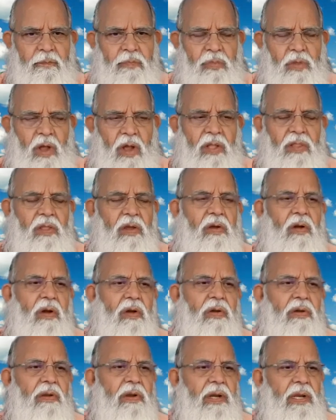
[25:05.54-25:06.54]
On the
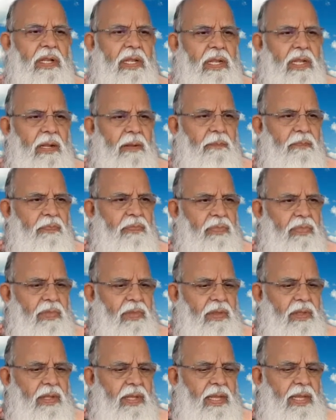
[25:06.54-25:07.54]
contrary,
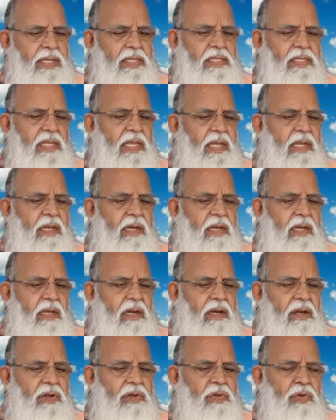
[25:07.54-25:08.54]
a
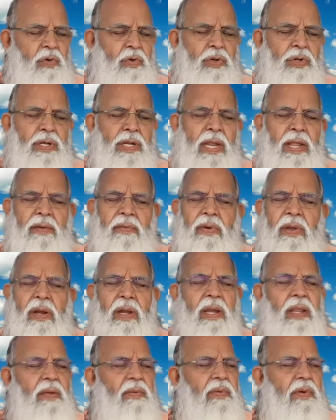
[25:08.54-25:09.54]
seeker should never,
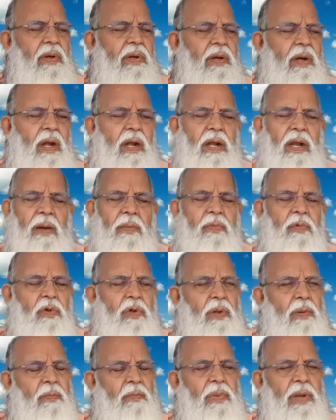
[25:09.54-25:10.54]
never adapt to
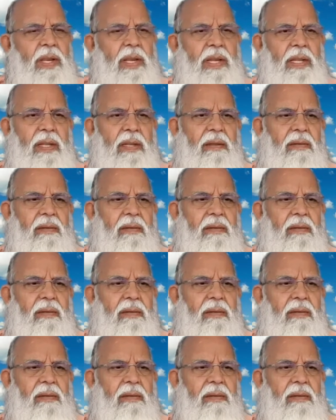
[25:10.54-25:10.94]
complaining.